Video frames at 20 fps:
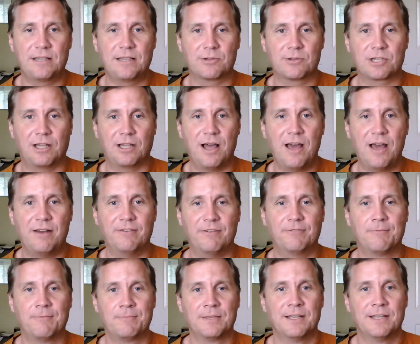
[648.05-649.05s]
There was a lot of
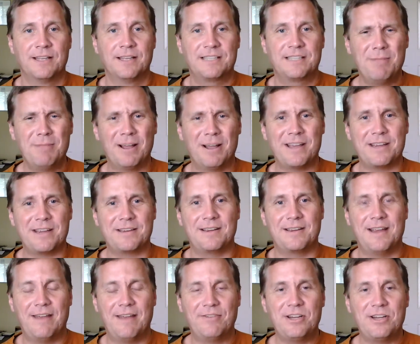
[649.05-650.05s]
seemed like
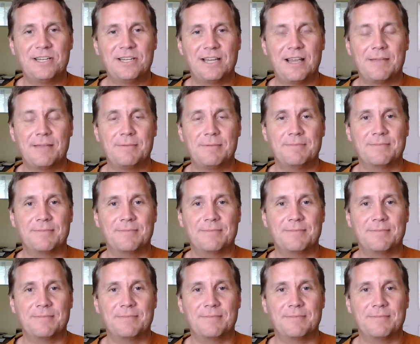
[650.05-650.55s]
every time